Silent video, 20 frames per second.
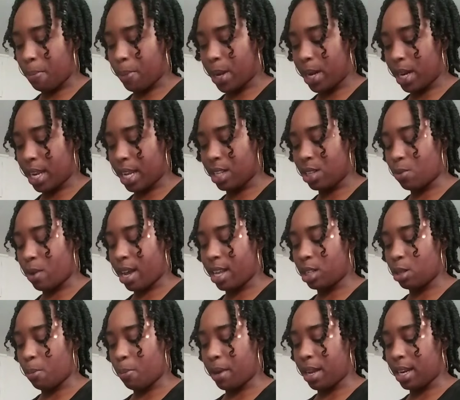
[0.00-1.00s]
abundance why is
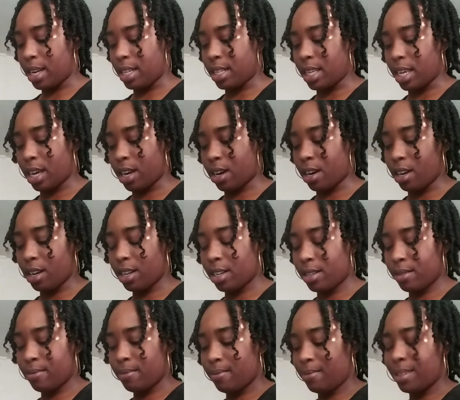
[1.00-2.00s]
abundance here
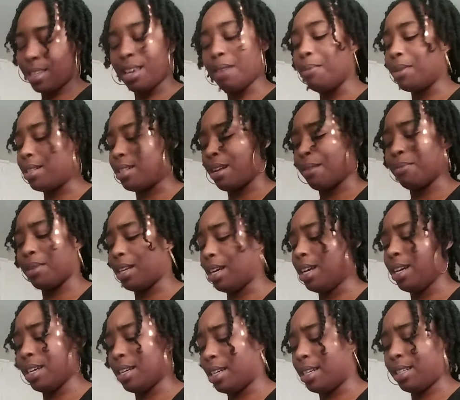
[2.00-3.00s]
give me something
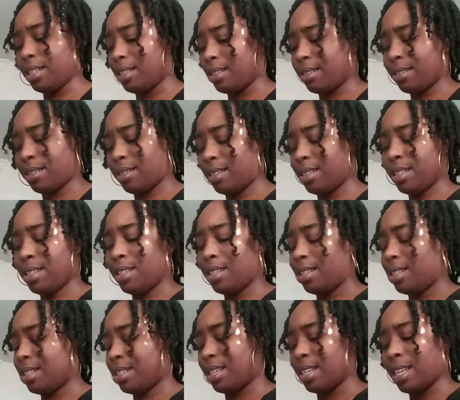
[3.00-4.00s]
good
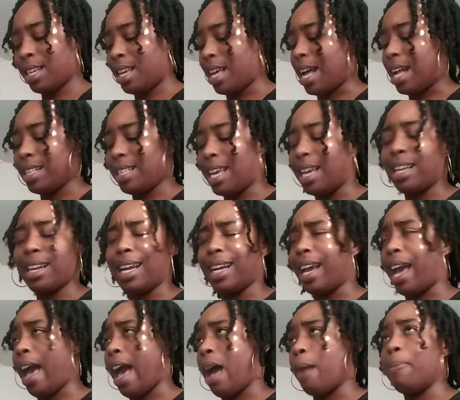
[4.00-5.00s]
I'll take like
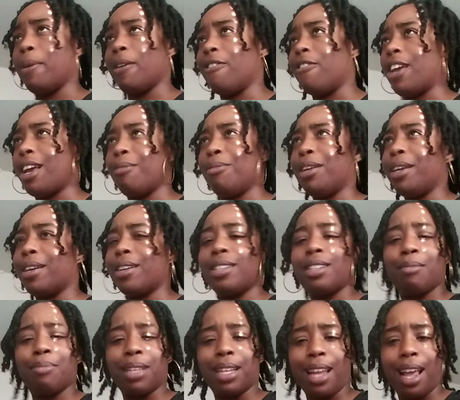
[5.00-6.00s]
a happy family or
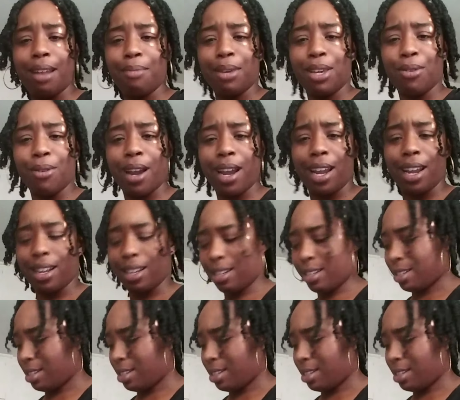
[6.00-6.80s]
something that'd be great